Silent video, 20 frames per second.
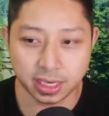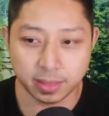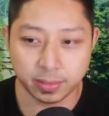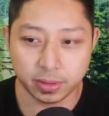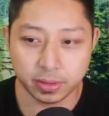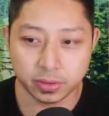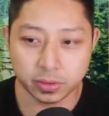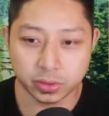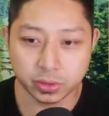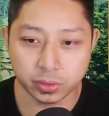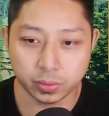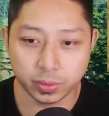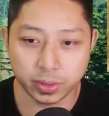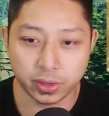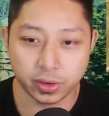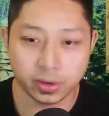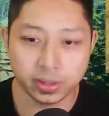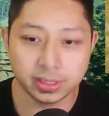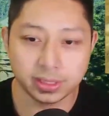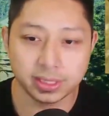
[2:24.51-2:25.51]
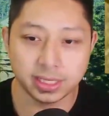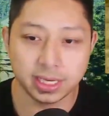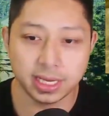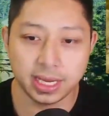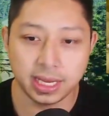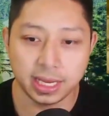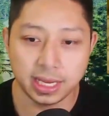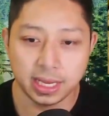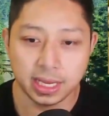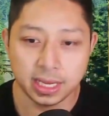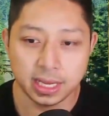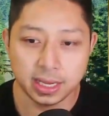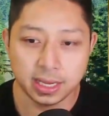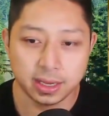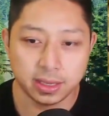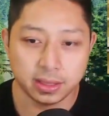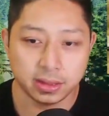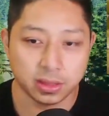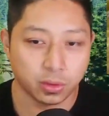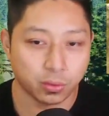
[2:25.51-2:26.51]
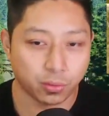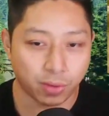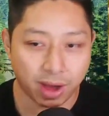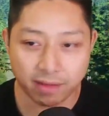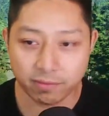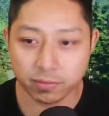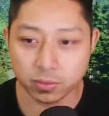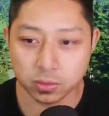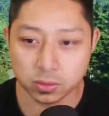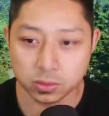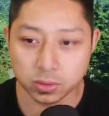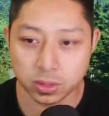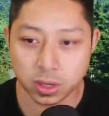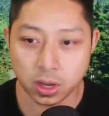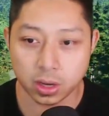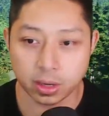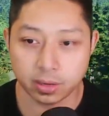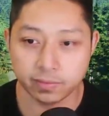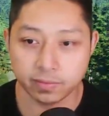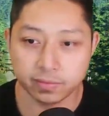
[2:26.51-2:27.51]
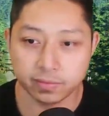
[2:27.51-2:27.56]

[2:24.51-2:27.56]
because we don't see the gravel kind of